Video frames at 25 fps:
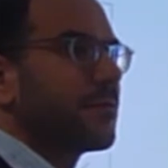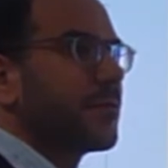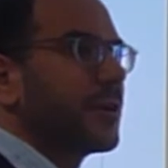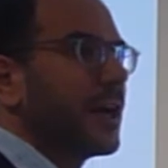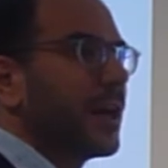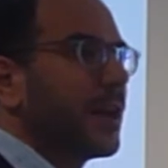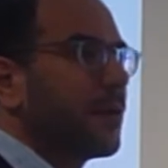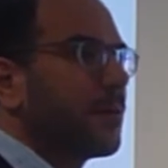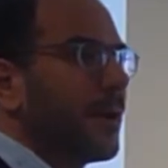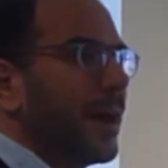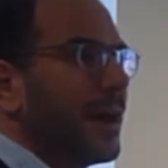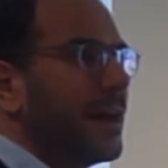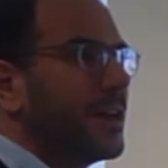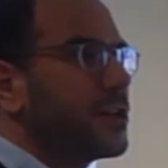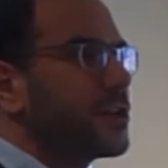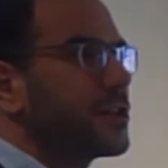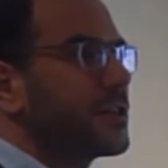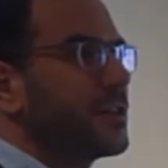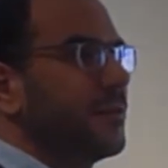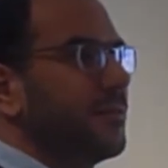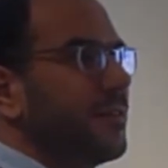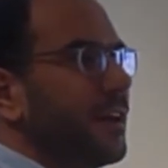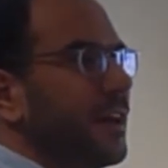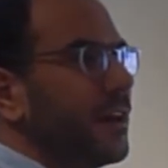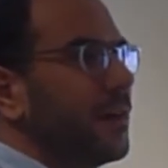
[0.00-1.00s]
real wage
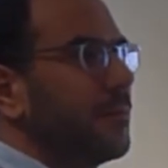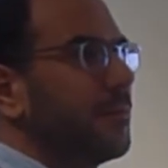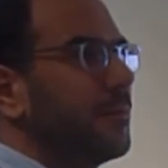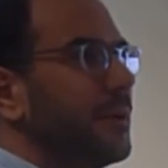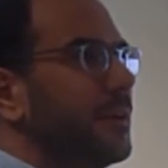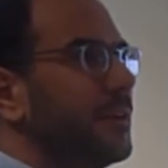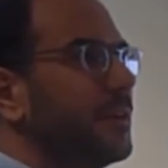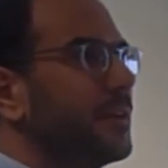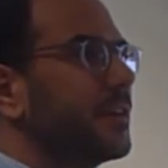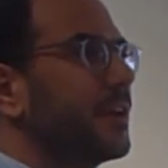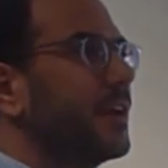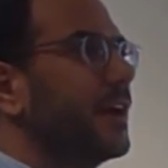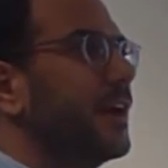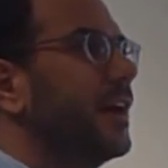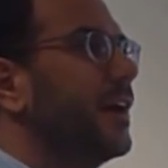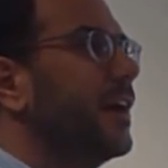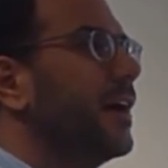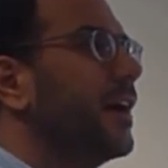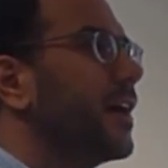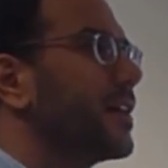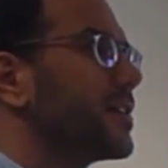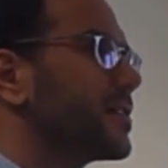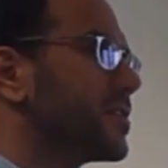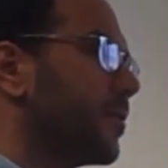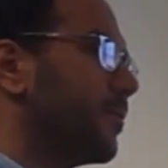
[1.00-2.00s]
development.
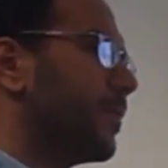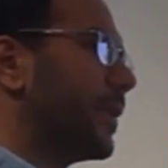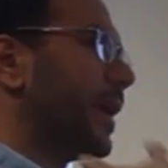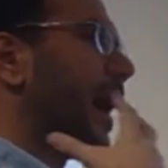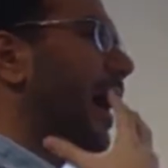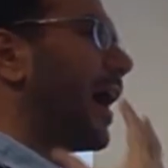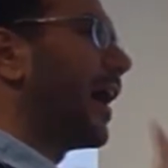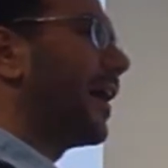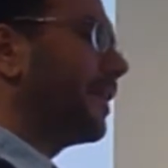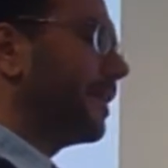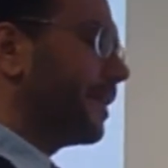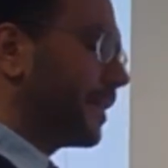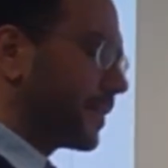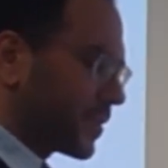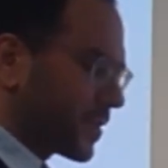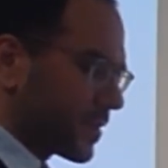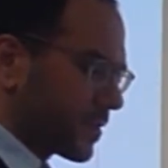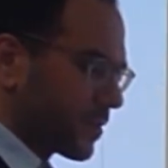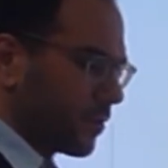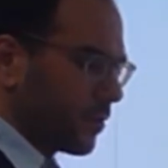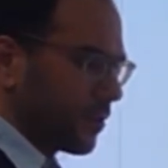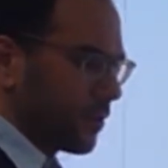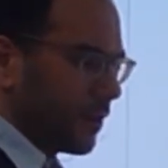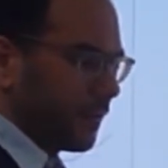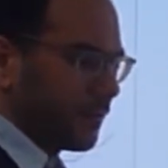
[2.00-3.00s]
And so behind the
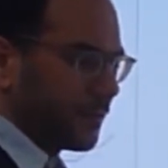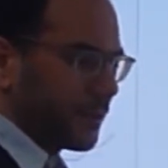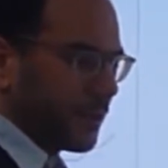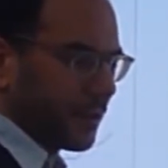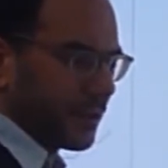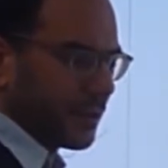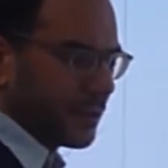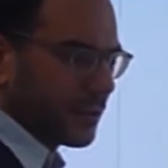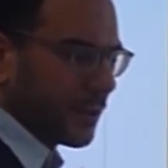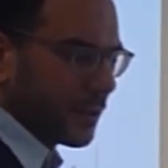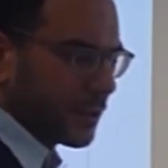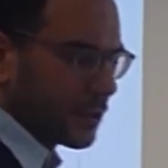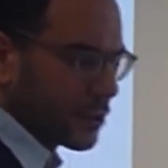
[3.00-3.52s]
story of the